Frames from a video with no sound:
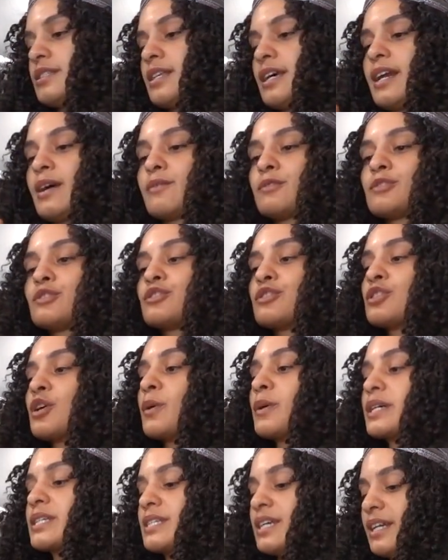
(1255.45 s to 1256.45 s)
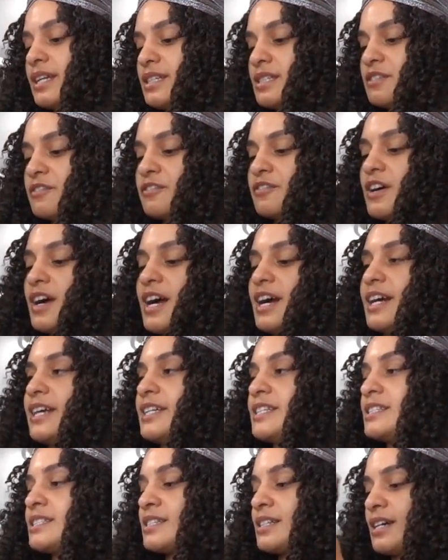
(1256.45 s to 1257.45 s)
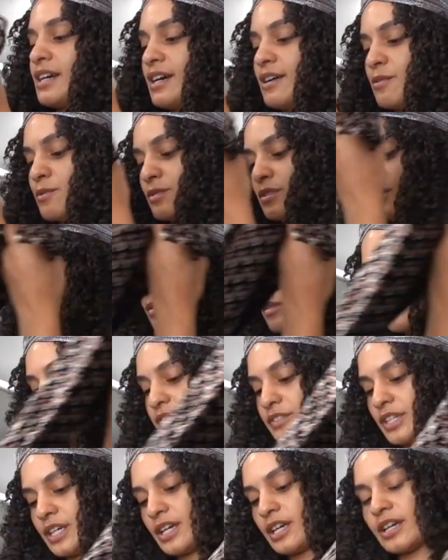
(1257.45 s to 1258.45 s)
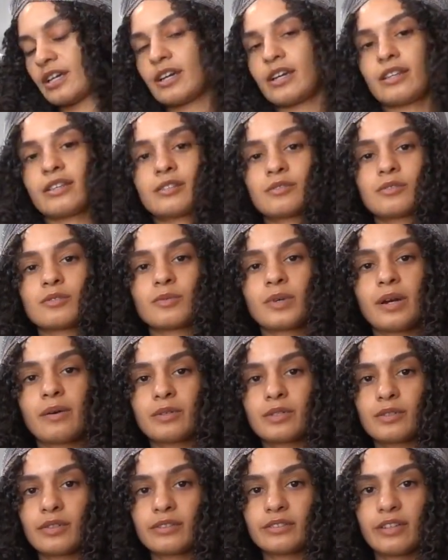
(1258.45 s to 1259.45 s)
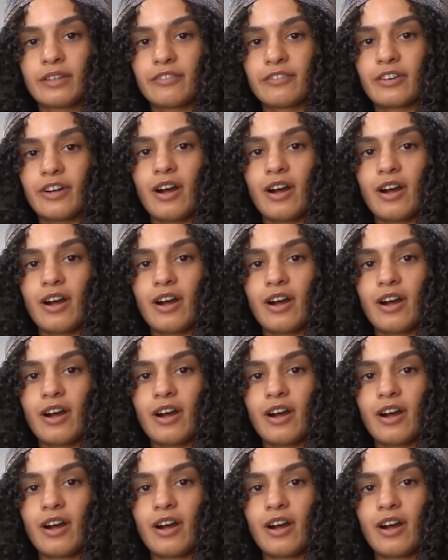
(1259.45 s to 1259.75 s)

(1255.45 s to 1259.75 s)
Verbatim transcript: that I was so excited to find, I was thrifting. This was when I was thrifting for